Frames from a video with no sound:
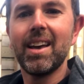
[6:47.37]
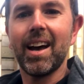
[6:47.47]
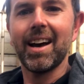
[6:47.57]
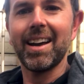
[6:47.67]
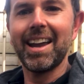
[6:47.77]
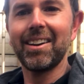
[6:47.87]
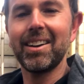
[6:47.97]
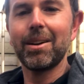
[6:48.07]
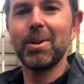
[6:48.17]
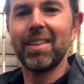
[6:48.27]

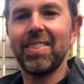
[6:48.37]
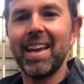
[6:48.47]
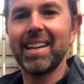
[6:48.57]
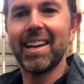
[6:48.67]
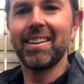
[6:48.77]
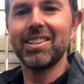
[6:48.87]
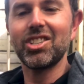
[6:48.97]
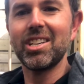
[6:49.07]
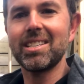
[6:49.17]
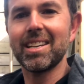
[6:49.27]
Erin, I want to thank Erin.
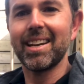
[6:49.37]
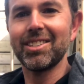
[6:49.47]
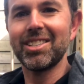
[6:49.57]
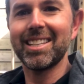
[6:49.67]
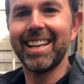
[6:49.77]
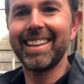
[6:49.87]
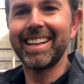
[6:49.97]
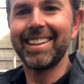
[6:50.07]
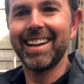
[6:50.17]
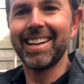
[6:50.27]
She's letting
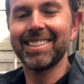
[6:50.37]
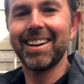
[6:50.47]
the